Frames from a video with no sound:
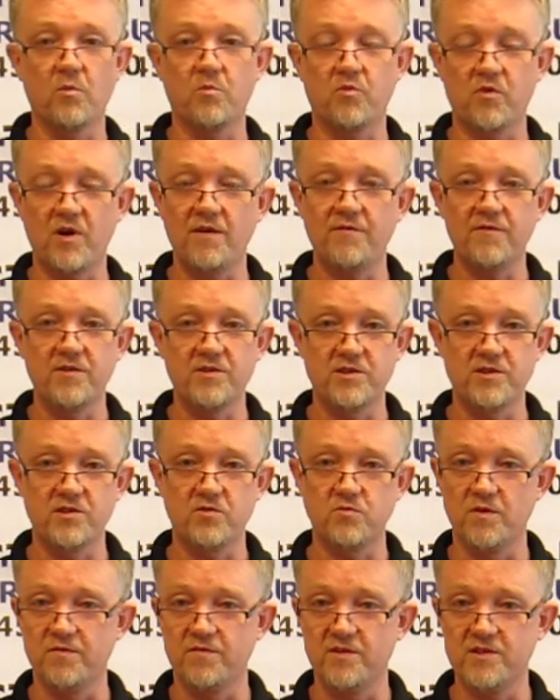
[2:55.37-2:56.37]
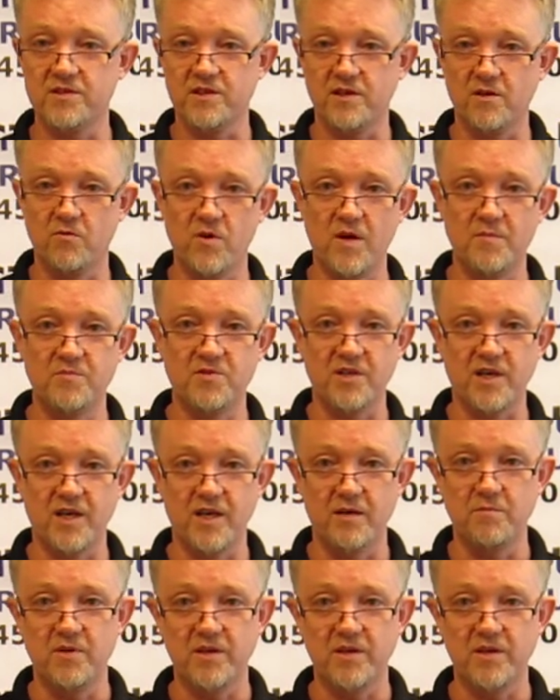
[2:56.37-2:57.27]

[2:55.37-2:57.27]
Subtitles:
preferences when visiting a website,